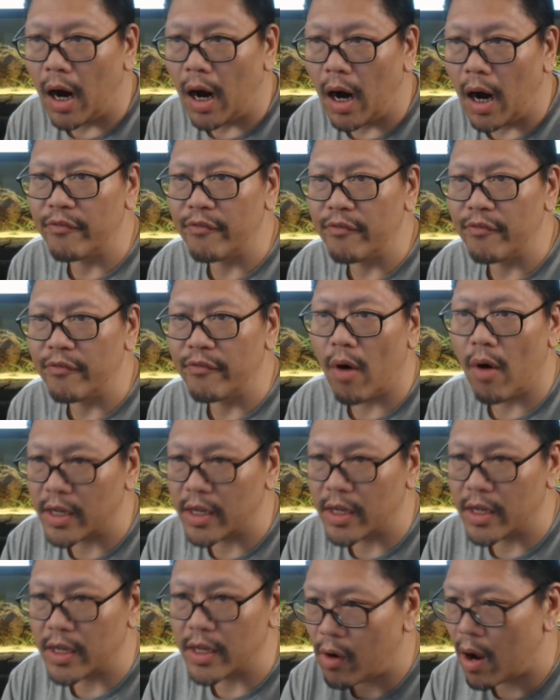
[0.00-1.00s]
If you
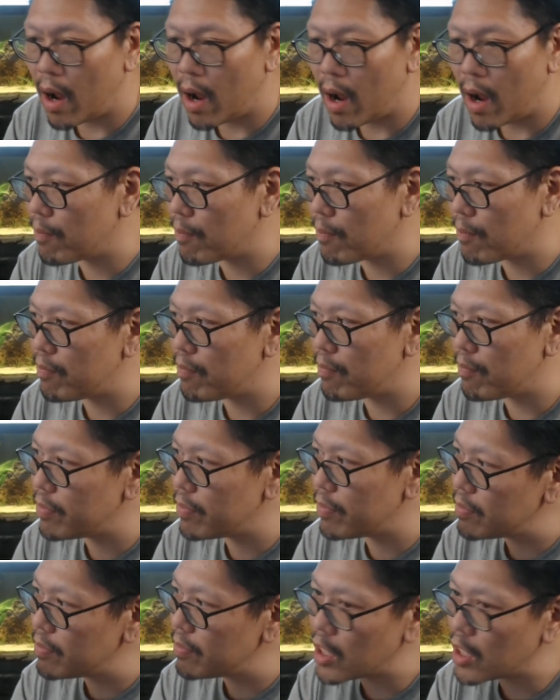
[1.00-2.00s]
want, drop
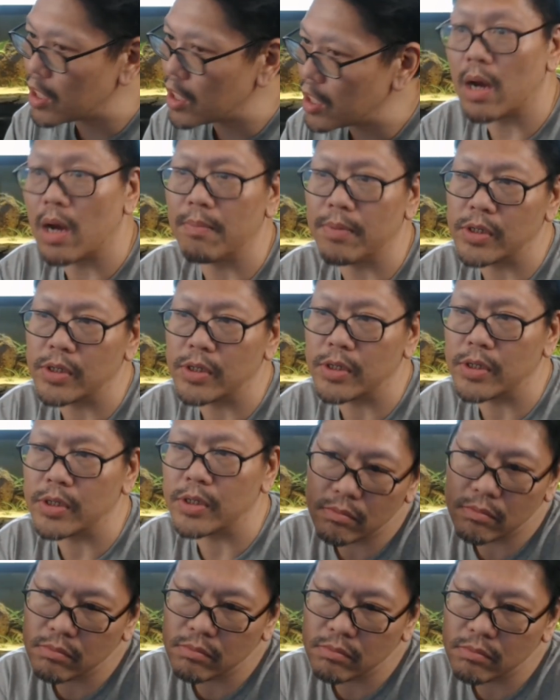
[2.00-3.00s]
cucumbers,
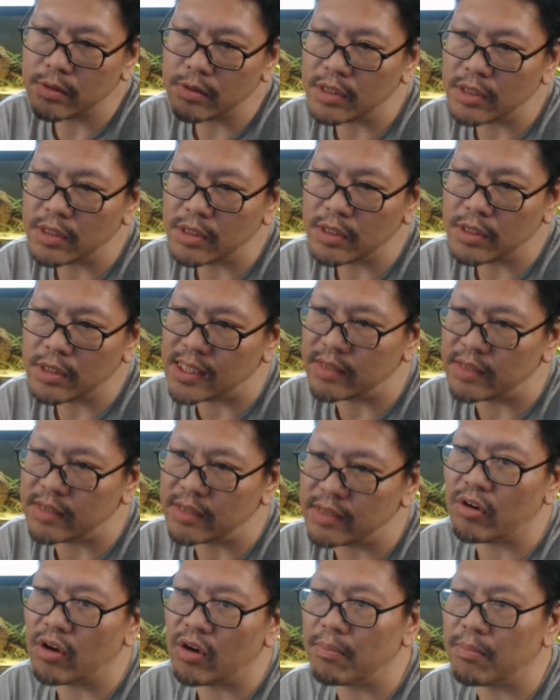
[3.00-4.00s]
slices of
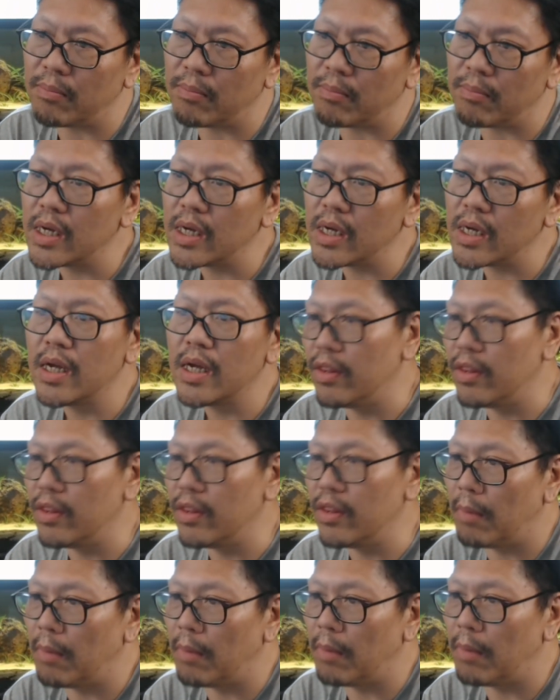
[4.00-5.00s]
cucumbers. They'll
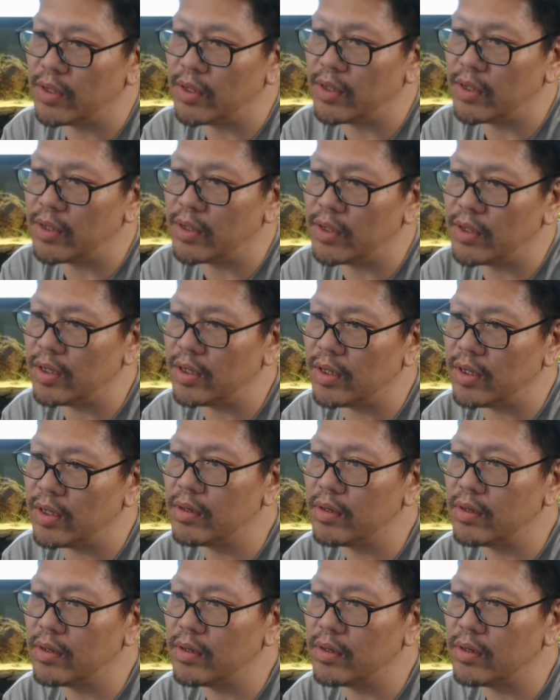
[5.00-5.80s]
munch on that, too.